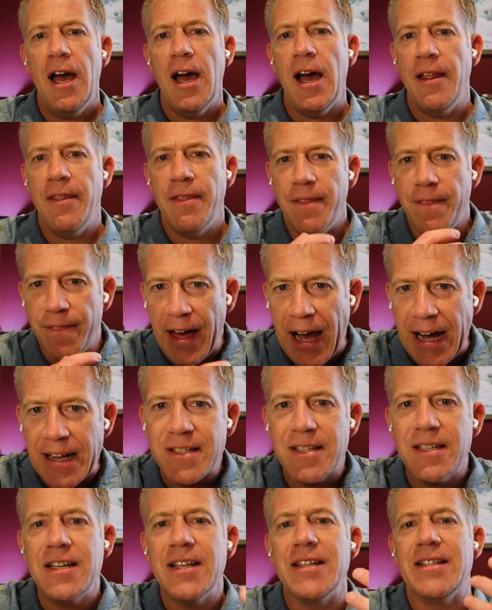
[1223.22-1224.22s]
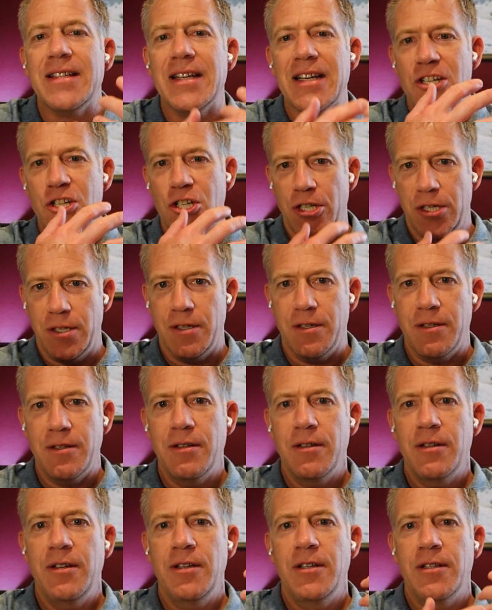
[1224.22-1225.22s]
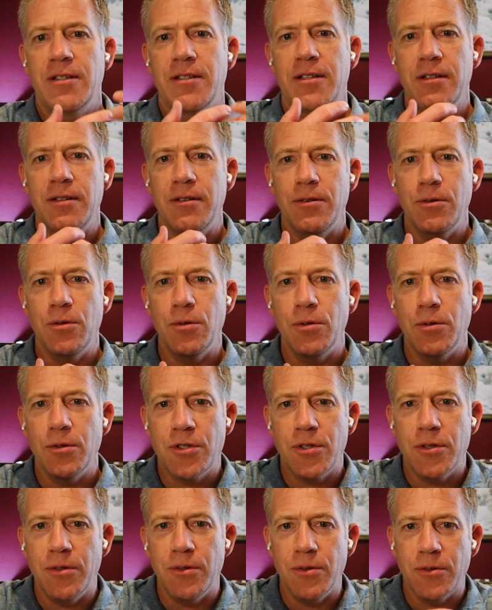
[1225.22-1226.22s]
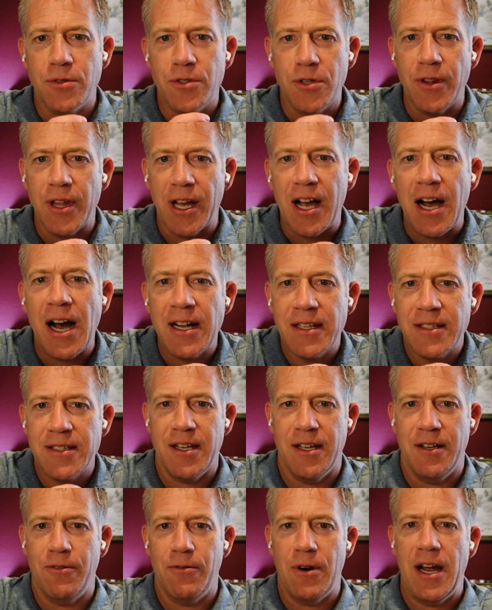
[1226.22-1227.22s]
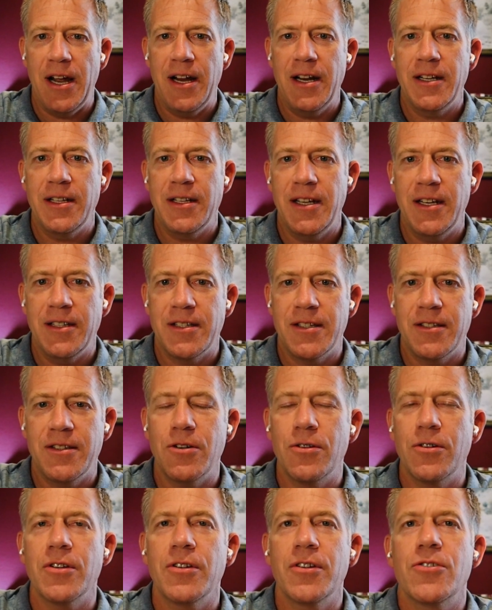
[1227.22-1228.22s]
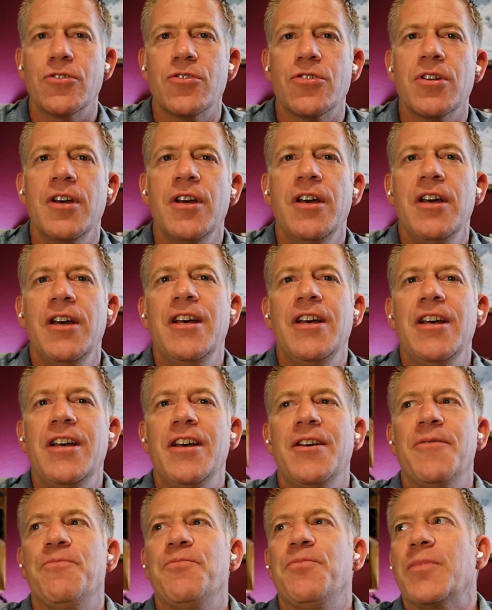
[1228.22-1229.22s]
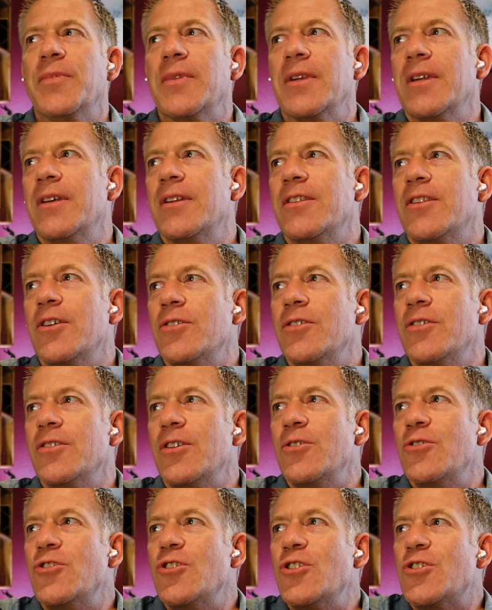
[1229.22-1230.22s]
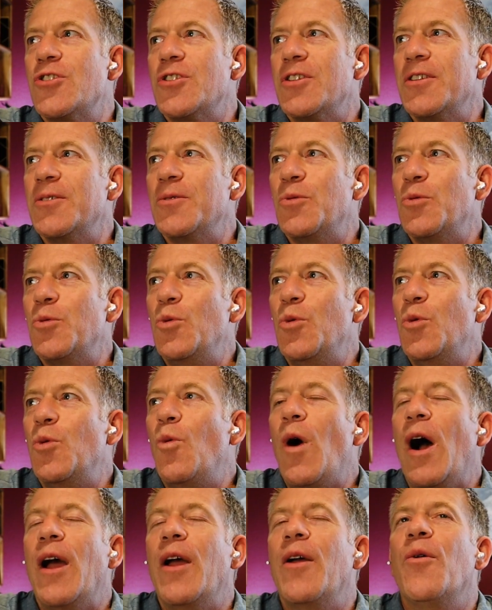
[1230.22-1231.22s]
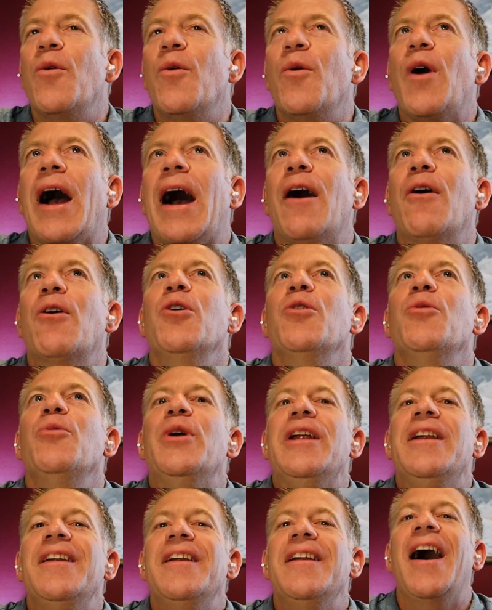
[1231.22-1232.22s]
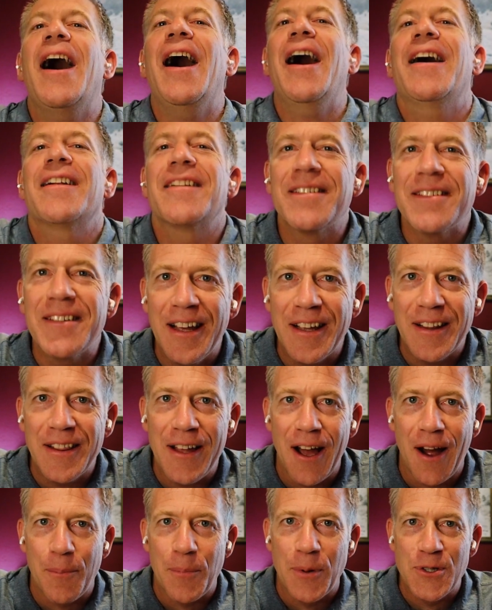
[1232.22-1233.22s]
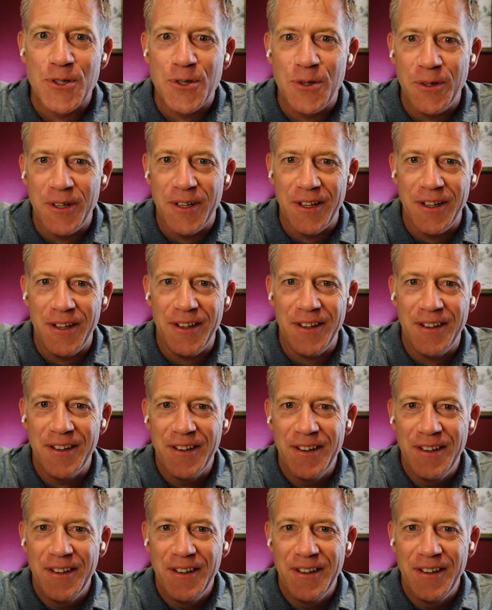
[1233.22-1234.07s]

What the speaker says: And that's an addition to the content, right? It's there's just, how could we not take the opportunity